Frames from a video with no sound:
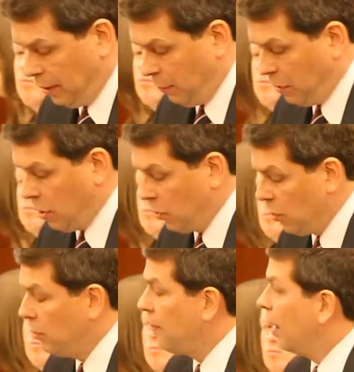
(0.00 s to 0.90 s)
with no
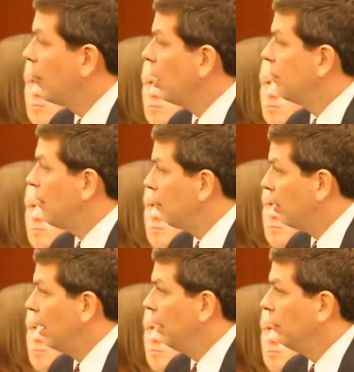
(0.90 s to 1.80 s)
new development on federal
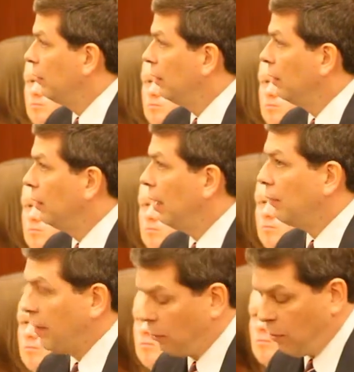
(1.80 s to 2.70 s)
lands
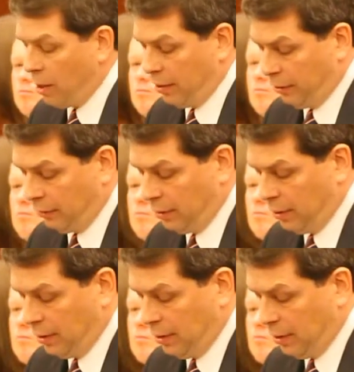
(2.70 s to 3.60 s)
and federal waters.
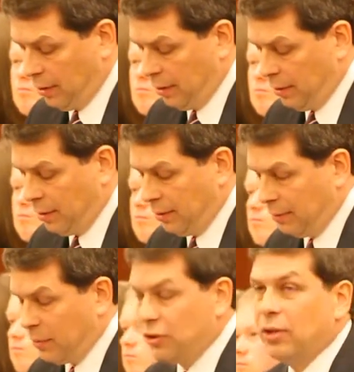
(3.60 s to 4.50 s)

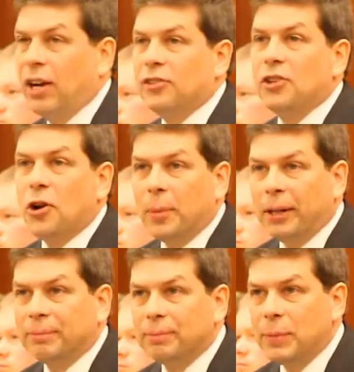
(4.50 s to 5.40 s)
But you guys know
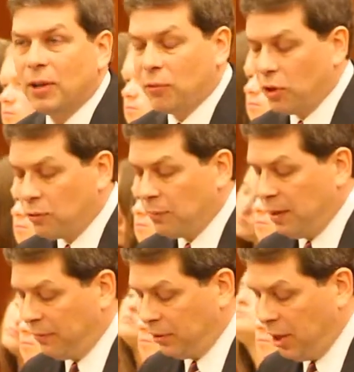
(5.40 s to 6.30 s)
me. People have worked with
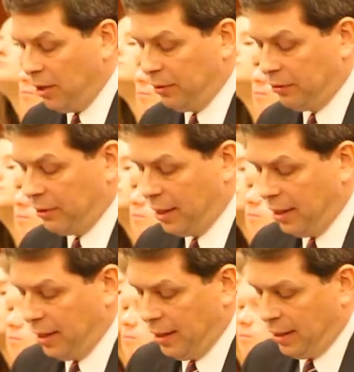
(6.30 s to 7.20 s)
me for years.
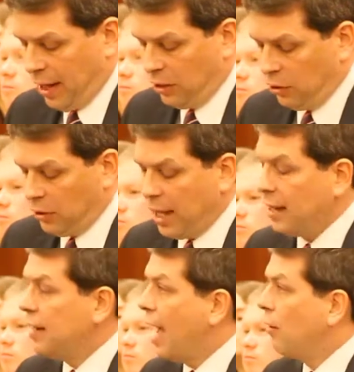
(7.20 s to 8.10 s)
I took
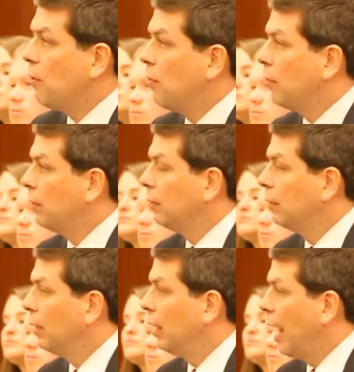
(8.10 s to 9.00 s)
that doubt over
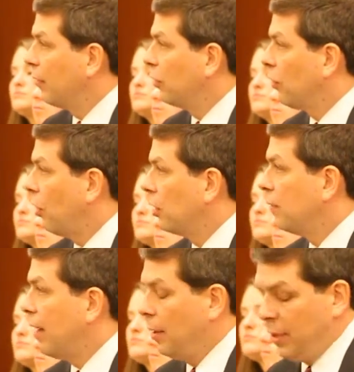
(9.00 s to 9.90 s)
Alaska's Arctic
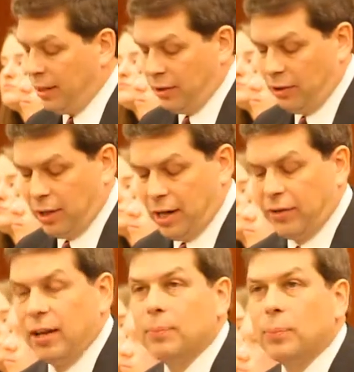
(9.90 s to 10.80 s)
development and took it
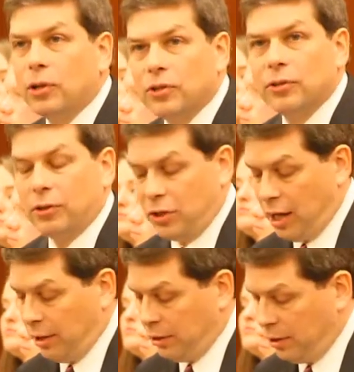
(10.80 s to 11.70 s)
as a personal
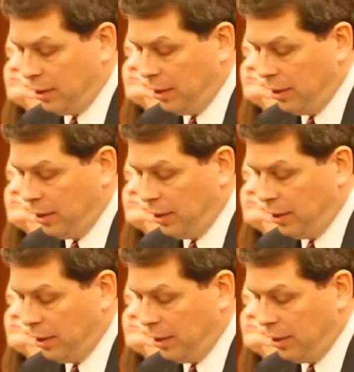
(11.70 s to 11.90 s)
challenge.